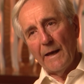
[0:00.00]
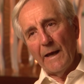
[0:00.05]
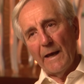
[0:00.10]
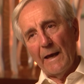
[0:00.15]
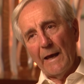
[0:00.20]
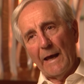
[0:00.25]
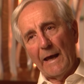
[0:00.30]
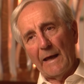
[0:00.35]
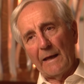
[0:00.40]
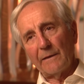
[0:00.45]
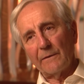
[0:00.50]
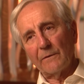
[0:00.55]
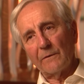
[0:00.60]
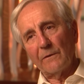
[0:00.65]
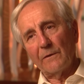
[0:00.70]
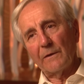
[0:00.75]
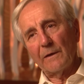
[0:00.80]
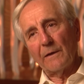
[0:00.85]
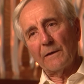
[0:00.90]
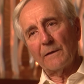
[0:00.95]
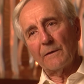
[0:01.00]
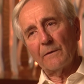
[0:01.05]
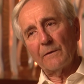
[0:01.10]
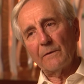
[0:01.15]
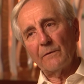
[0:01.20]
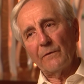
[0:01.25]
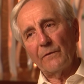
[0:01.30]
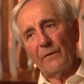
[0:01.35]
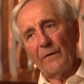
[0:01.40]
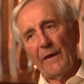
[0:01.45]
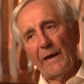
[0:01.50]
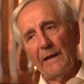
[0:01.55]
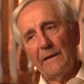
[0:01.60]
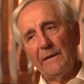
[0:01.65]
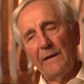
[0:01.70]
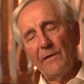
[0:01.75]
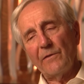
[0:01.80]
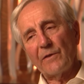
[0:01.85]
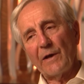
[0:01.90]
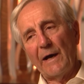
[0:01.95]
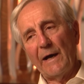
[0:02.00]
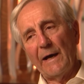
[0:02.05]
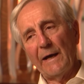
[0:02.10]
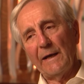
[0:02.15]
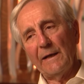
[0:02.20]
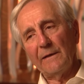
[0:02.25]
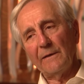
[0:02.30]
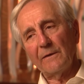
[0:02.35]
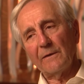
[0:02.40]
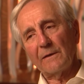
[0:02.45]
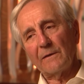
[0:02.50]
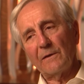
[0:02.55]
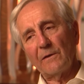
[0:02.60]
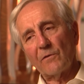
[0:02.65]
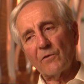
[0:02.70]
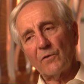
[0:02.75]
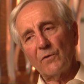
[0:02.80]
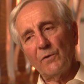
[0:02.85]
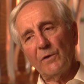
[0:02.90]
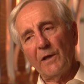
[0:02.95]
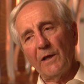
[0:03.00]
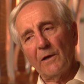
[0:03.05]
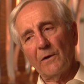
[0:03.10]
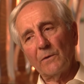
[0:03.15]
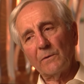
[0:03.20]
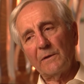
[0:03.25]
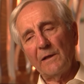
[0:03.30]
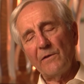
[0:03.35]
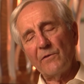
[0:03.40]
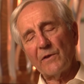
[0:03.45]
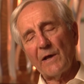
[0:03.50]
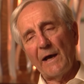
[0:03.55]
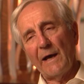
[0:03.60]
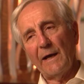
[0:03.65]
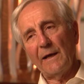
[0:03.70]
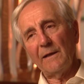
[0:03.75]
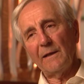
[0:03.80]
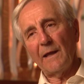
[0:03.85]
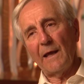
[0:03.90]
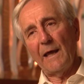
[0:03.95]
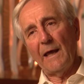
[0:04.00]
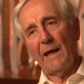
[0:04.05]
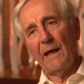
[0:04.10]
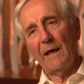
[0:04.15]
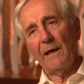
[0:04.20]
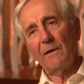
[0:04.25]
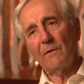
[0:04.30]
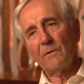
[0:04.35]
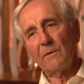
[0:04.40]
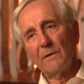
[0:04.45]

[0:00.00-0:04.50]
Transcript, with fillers: And they designed, the studio designed a